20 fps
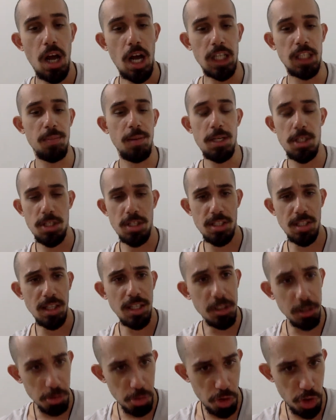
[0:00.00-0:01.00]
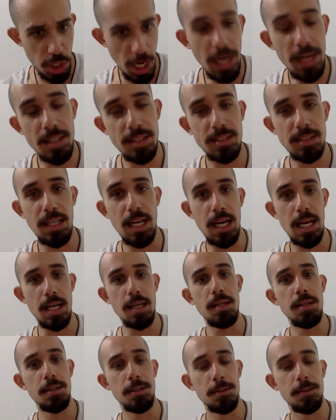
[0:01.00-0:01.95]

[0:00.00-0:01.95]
occupation, this illegal genocide